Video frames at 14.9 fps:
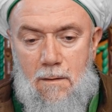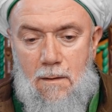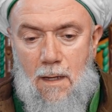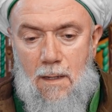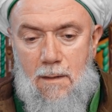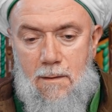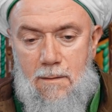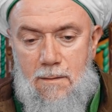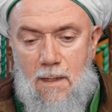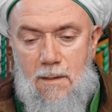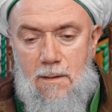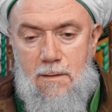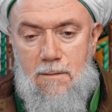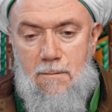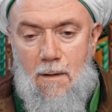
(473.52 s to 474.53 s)
get
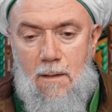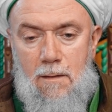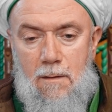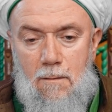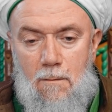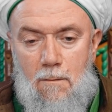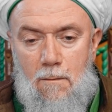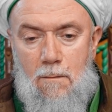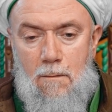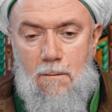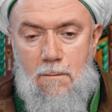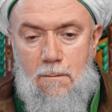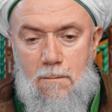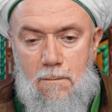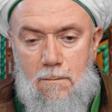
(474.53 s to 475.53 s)
satisfied or
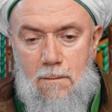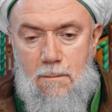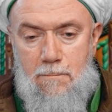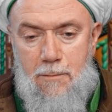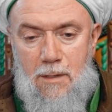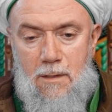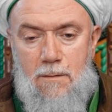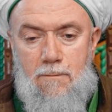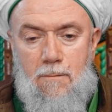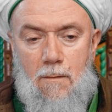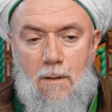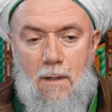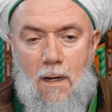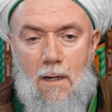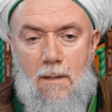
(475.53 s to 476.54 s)
peace
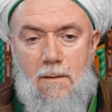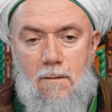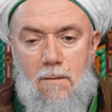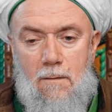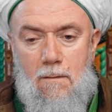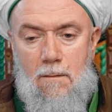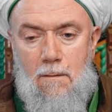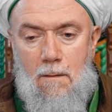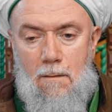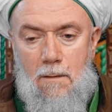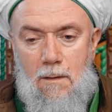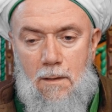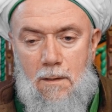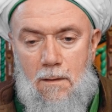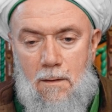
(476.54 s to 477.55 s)
for heart,
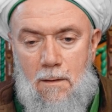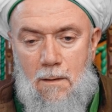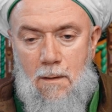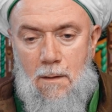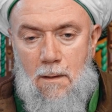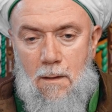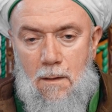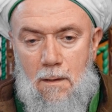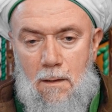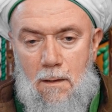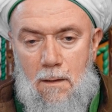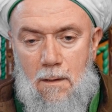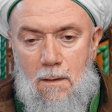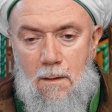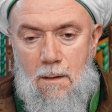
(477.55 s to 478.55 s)
only
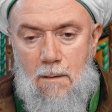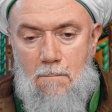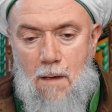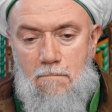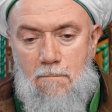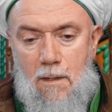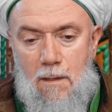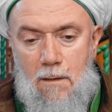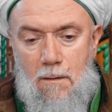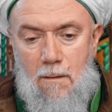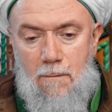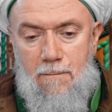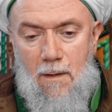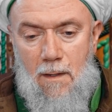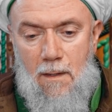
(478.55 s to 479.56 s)
remembering
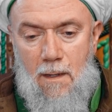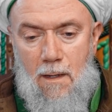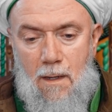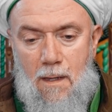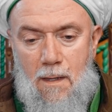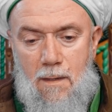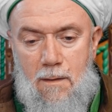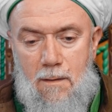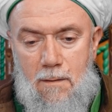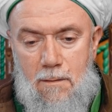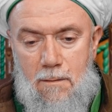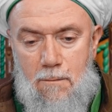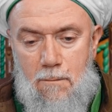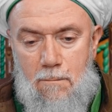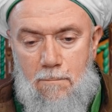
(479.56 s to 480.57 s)
of Allah and
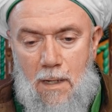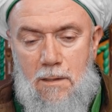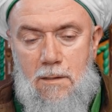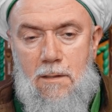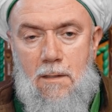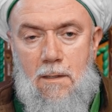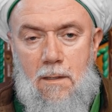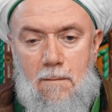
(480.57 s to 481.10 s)
to mention